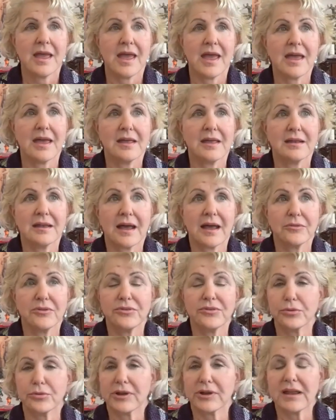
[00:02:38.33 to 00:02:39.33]
And I
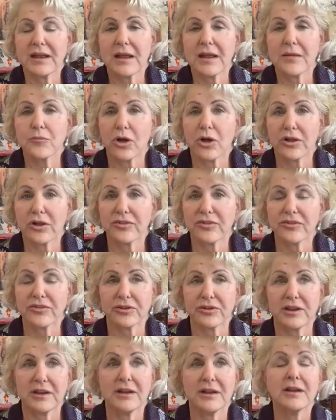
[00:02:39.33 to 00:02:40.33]
was working on Wall
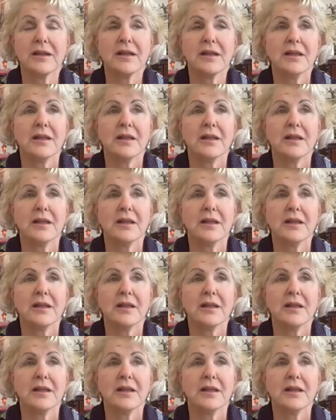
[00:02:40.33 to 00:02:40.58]
Street,